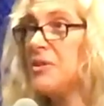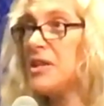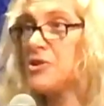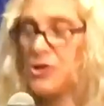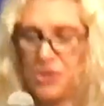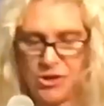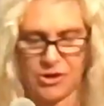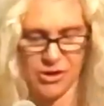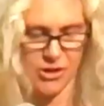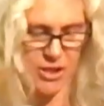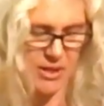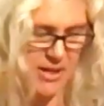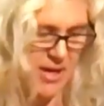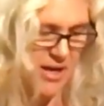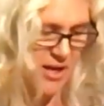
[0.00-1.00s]
to this church
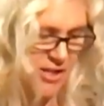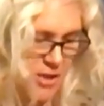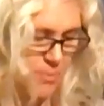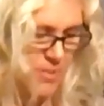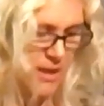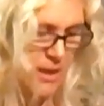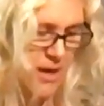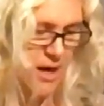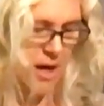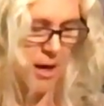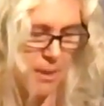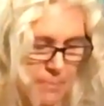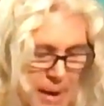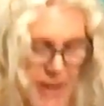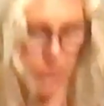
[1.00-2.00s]
to be
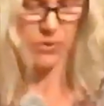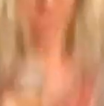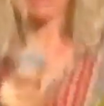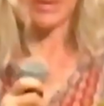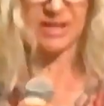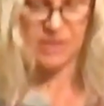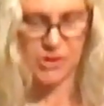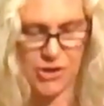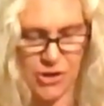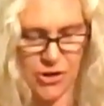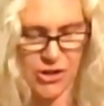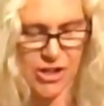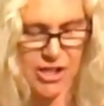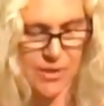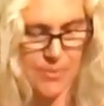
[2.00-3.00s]
uh, bound to this
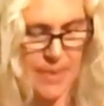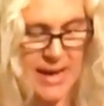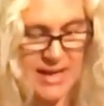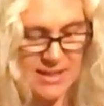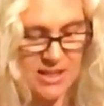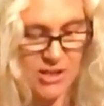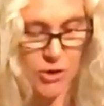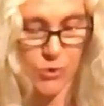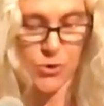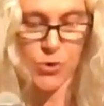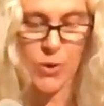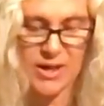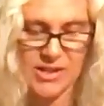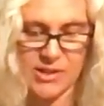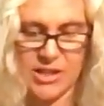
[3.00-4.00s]
church, to make you
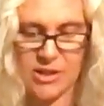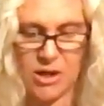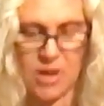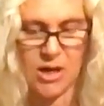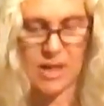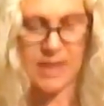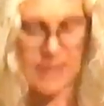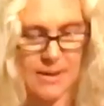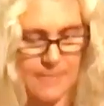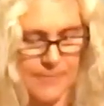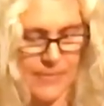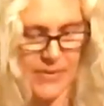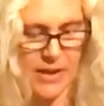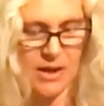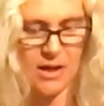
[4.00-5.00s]
trust God,
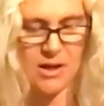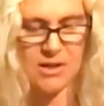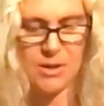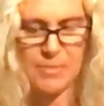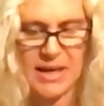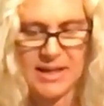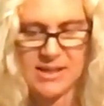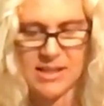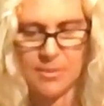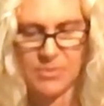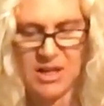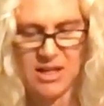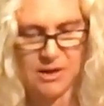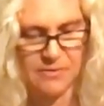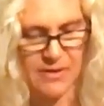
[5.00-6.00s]
to make
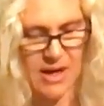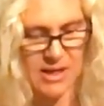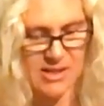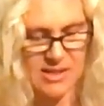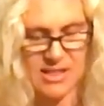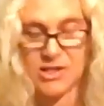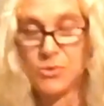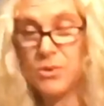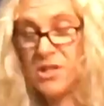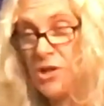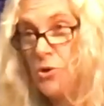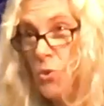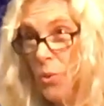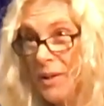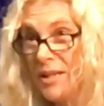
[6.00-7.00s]
something of us. This was
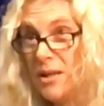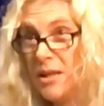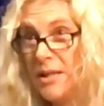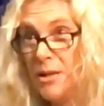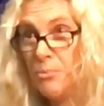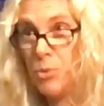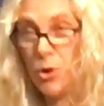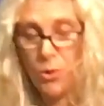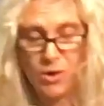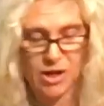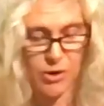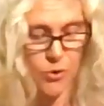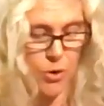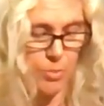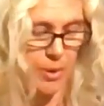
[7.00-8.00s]
a dwindling,
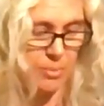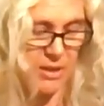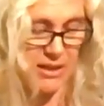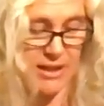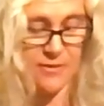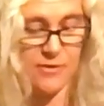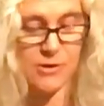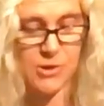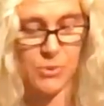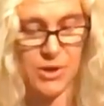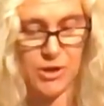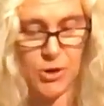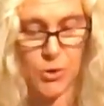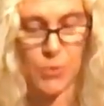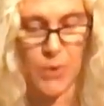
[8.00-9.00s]
broken group of believers
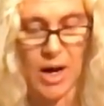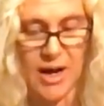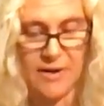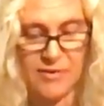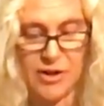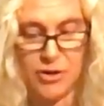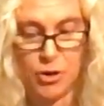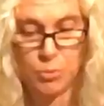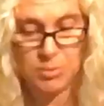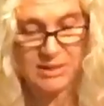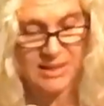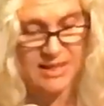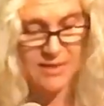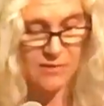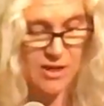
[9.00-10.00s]
when you arrived, and you
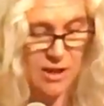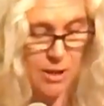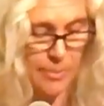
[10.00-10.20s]
believed